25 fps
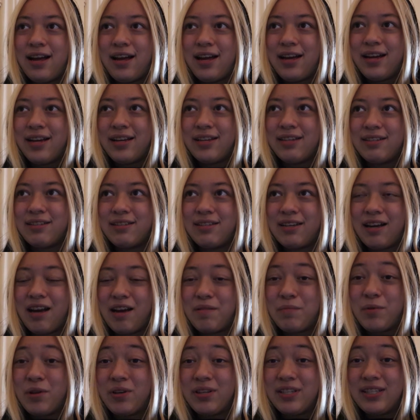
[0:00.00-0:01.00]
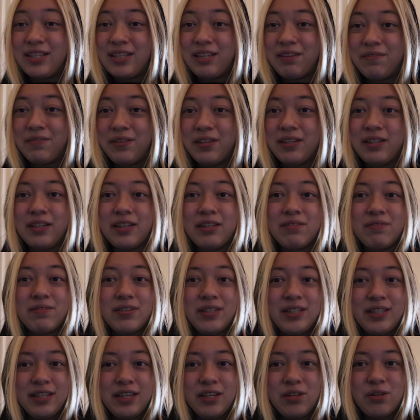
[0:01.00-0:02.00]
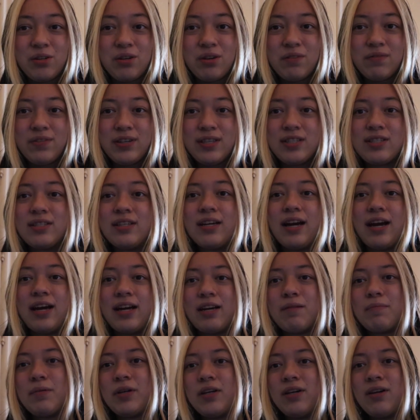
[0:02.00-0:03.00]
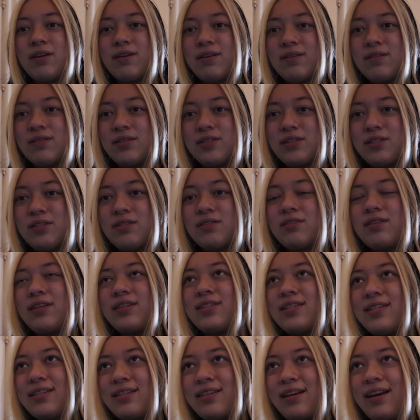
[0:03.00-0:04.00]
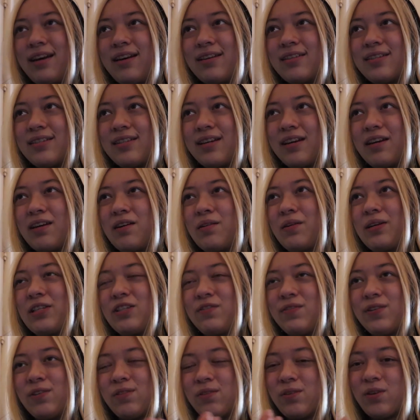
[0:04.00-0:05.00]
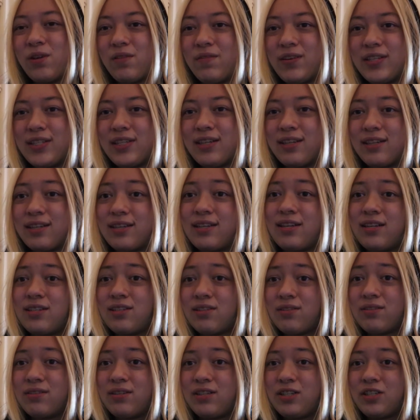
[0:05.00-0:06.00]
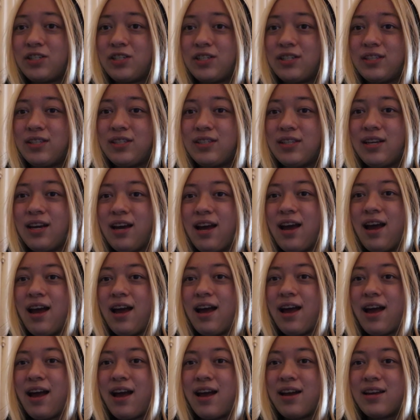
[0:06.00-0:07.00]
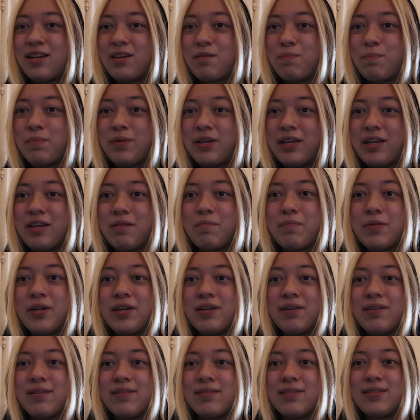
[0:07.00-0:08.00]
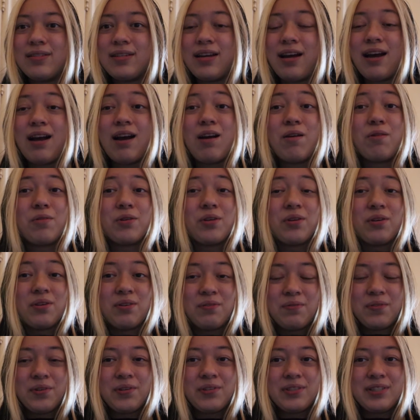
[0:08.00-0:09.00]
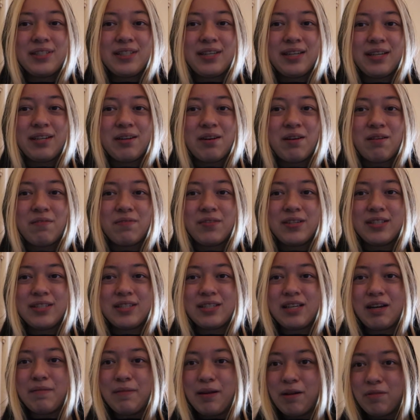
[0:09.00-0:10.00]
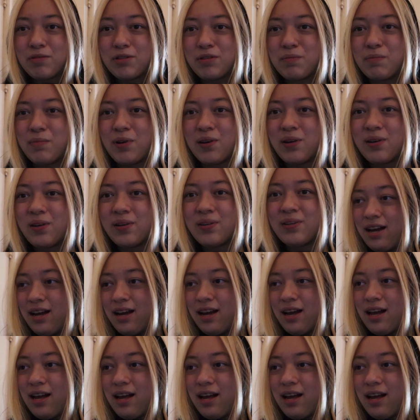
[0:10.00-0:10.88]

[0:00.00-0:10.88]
And I'm honestly feeling really nervous, A, because it's a test, I always feel nervous on the test conditions, and B, because our university offers come out tomorrow.